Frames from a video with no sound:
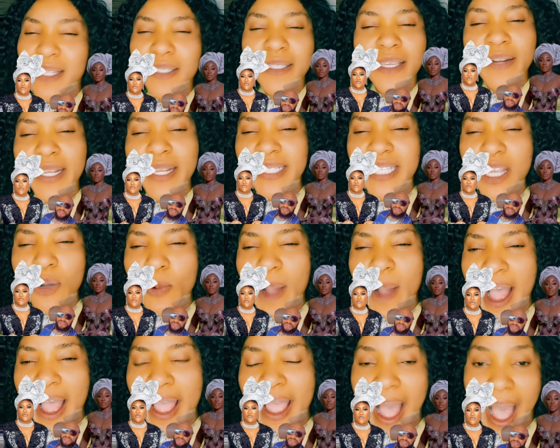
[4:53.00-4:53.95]
the reason
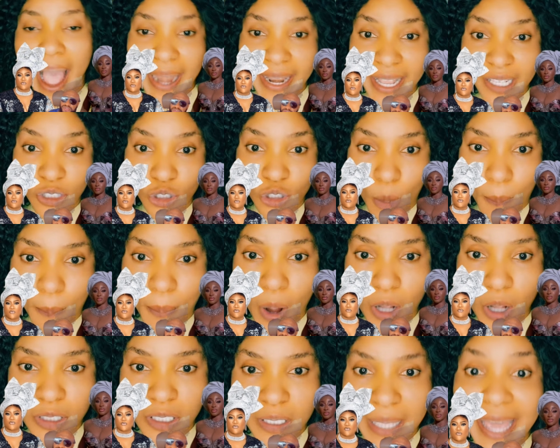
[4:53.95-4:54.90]
why I
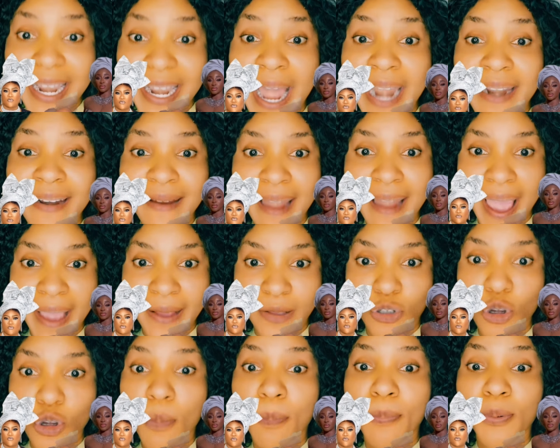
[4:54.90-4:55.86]
support and I
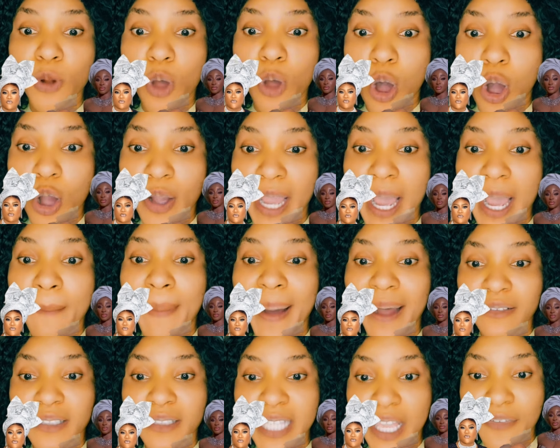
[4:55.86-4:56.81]
like to blog
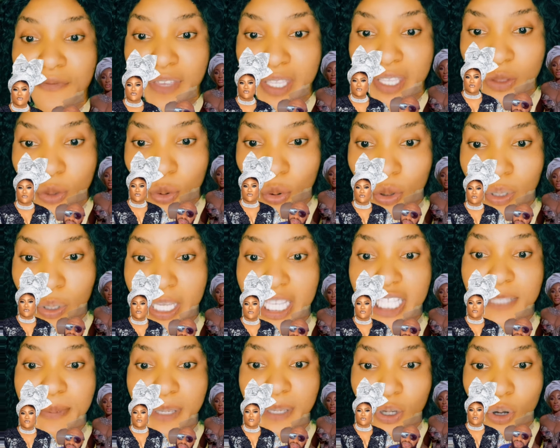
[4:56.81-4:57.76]
about Davido
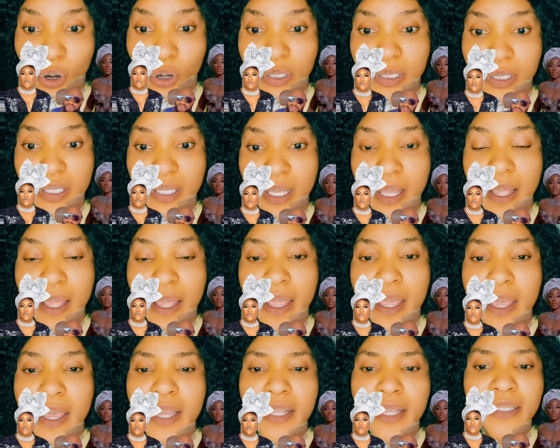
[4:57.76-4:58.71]
is because
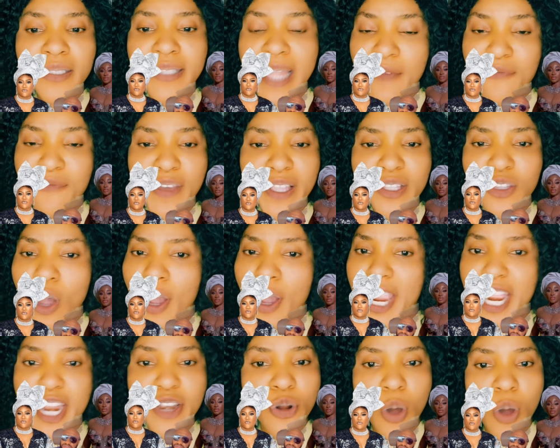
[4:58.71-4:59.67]

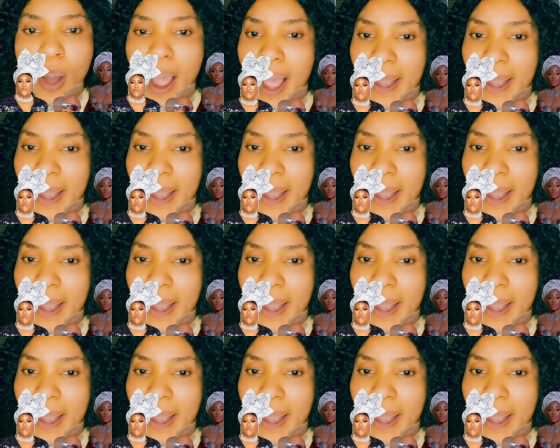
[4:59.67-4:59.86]
Davido in no